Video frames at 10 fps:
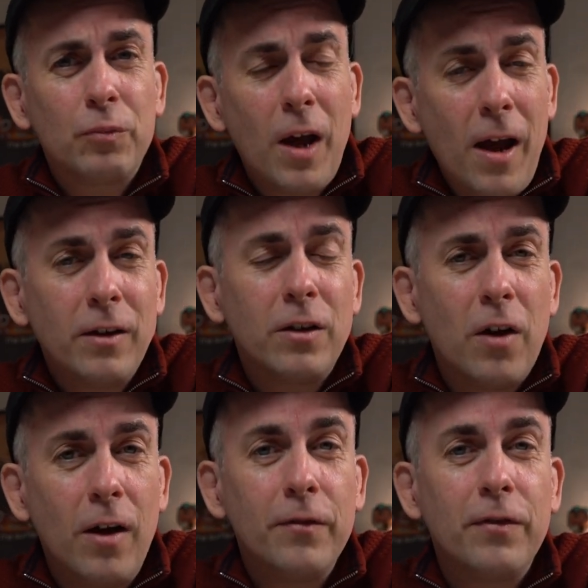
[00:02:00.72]
kind of
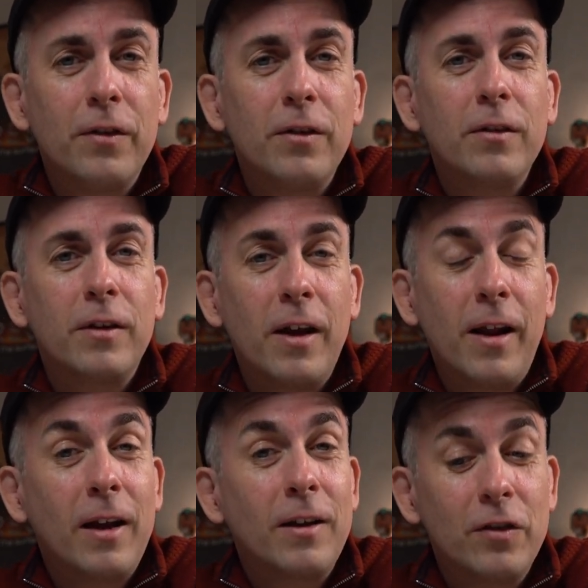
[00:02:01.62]
confident
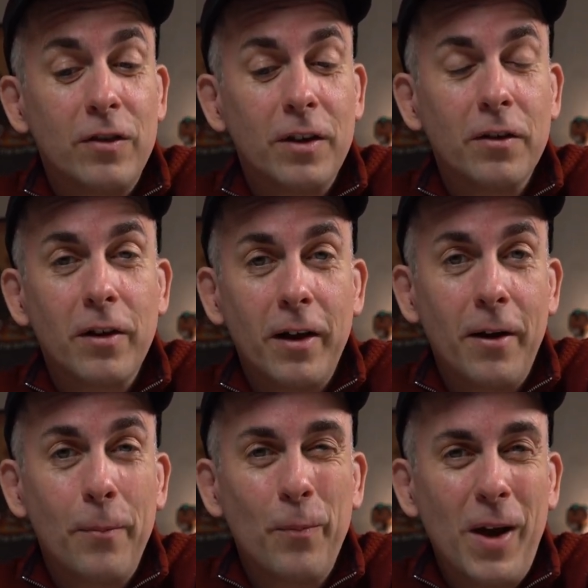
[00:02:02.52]
that I can still
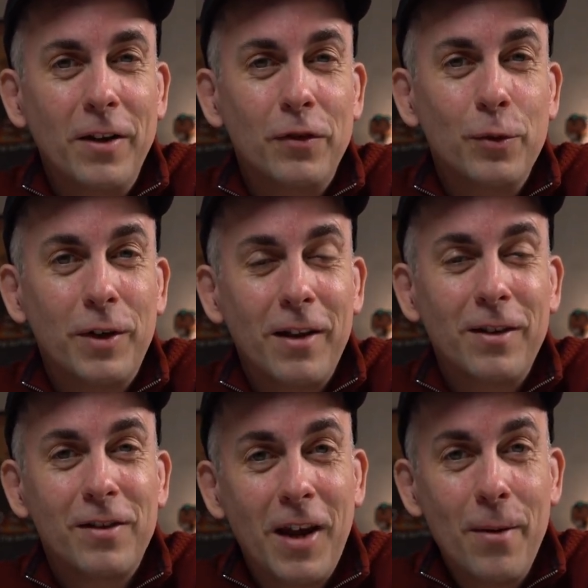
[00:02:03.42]
manage to get
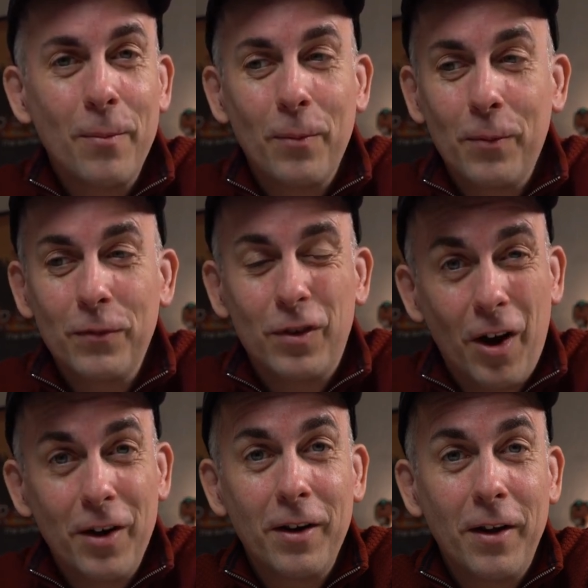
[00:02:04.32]
this game
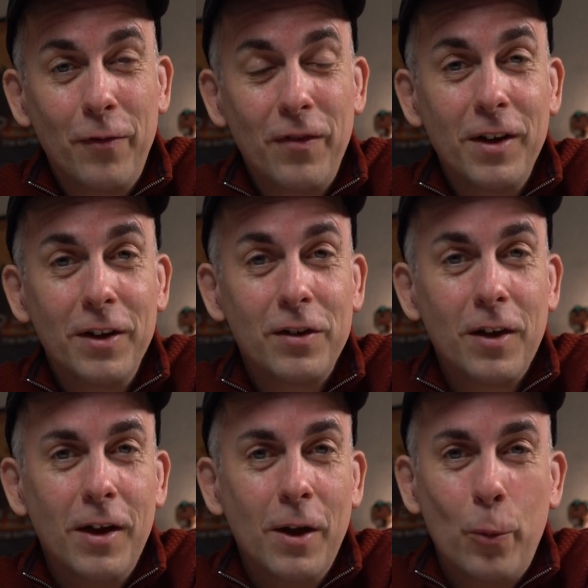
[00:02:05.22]
done and
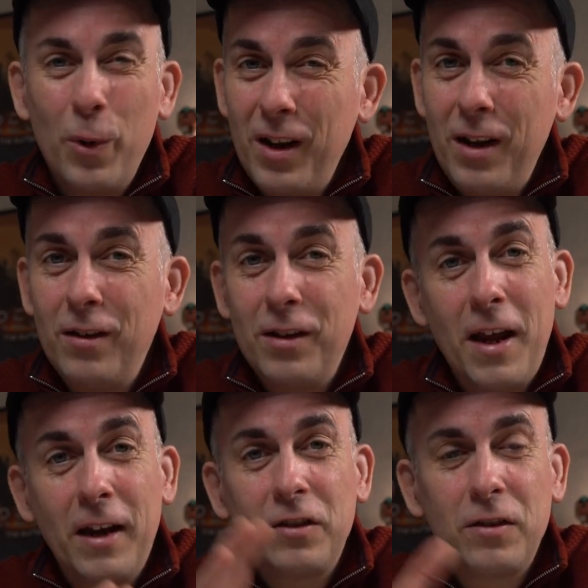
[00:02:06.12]
finished within the
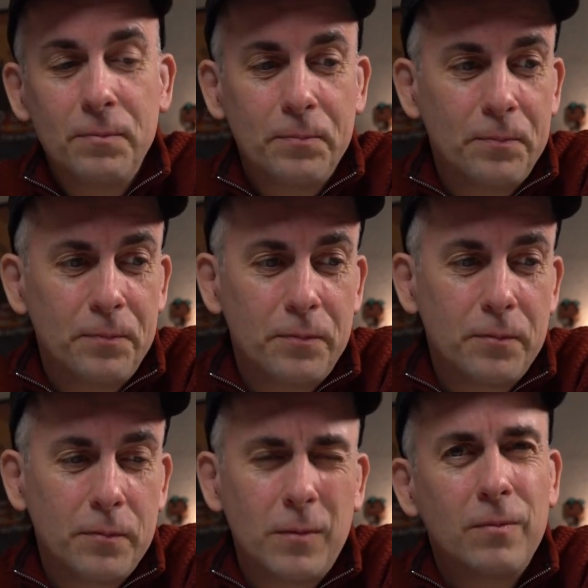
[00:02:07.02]
next
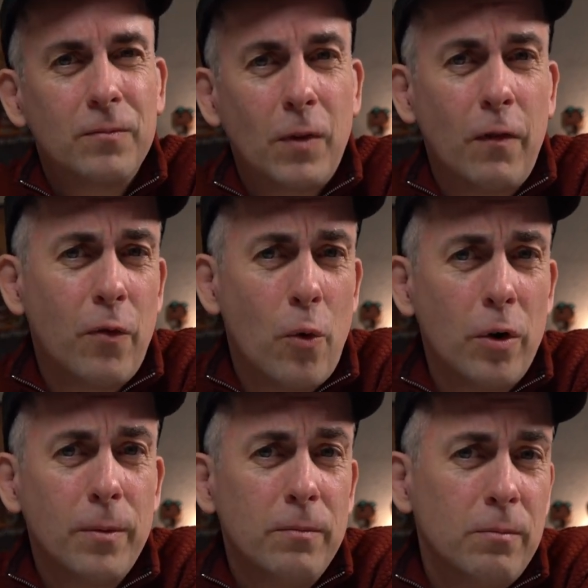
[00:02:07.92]

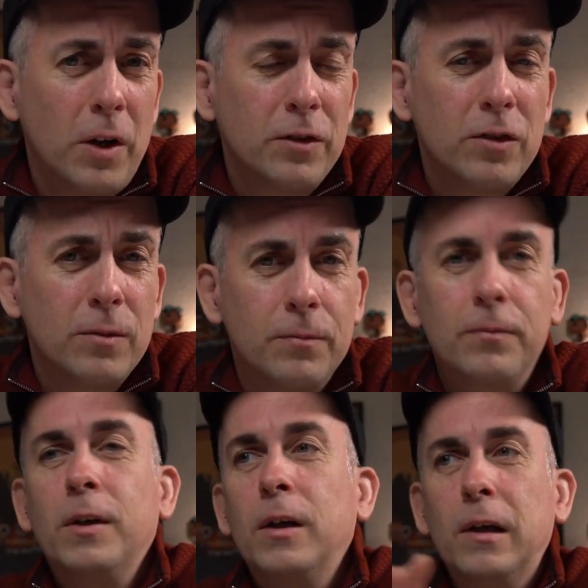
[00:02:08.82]
4 months,
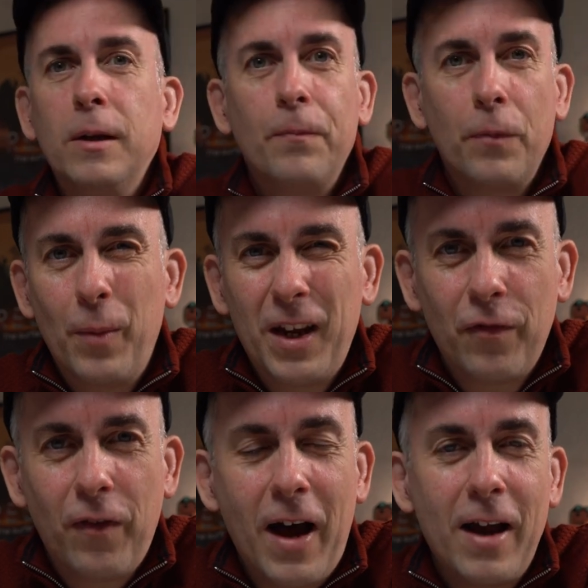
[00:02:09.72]
make
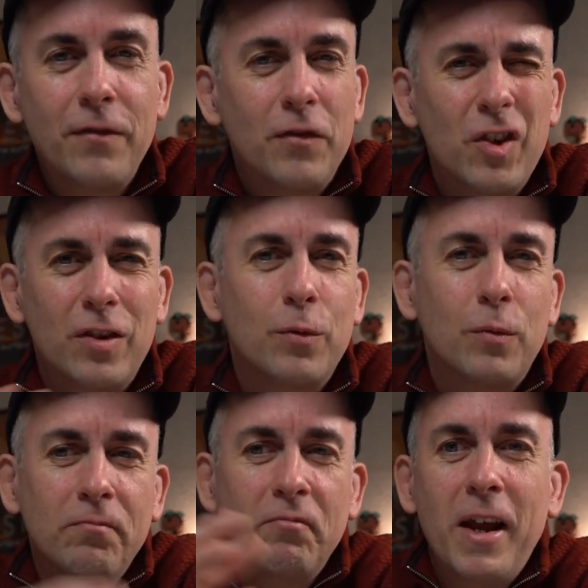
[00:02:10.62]
it 5, just
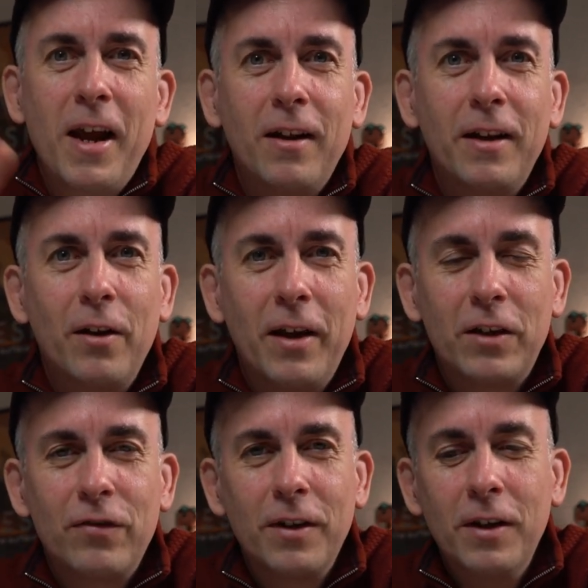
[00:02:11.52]
to add a little
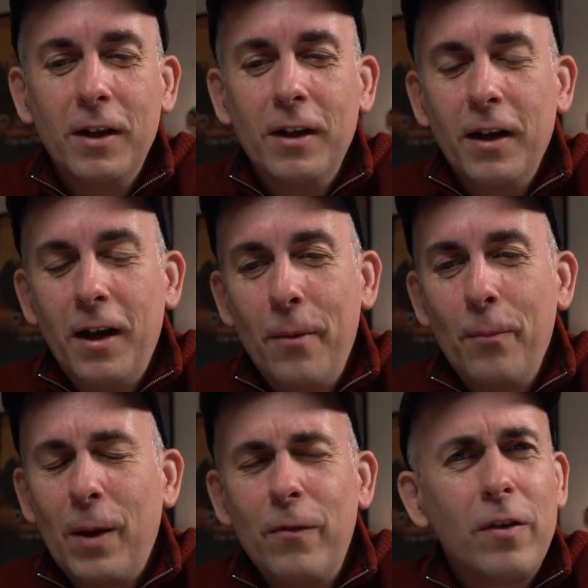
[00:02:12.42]
extra.
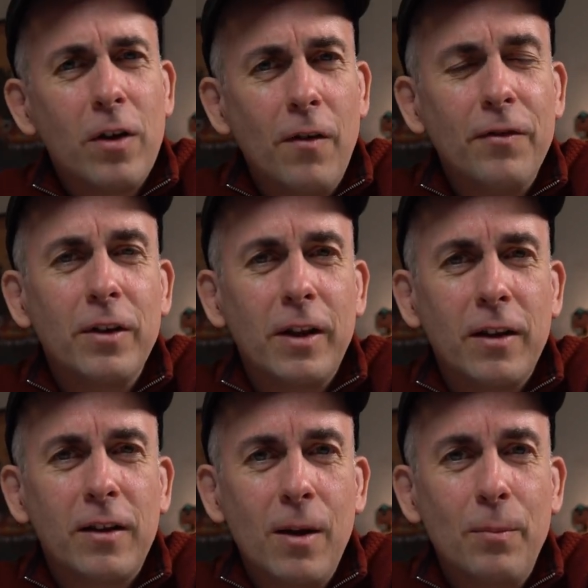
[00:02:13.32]
I'm very confident
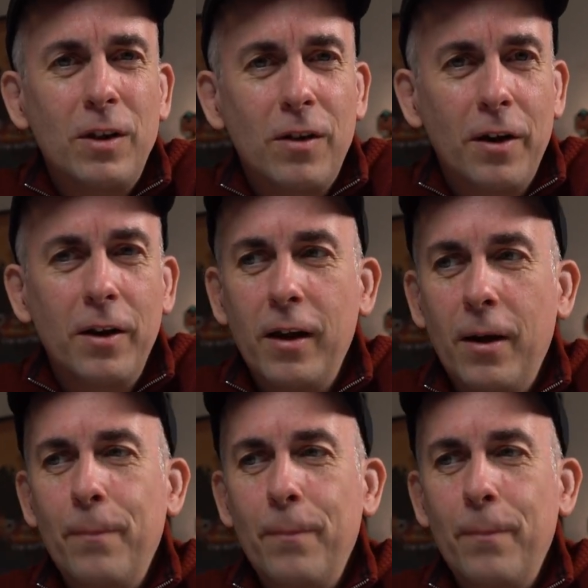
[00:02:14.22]
that it can be done,